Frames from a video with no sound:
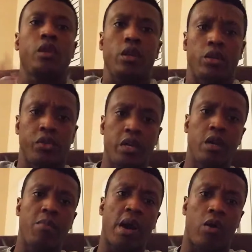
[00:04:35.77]
the thing
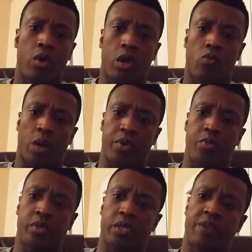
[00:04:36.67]
about why
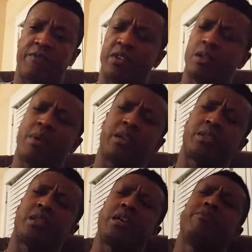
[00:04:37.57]
people say forget about
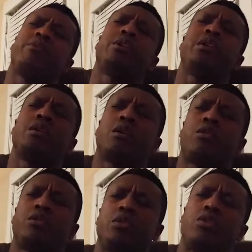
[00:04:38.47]
slavery and all
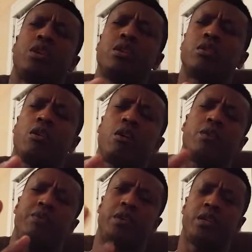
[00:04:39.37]
this, the thing that's hard to
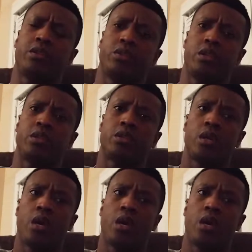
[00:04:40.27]
forget is this.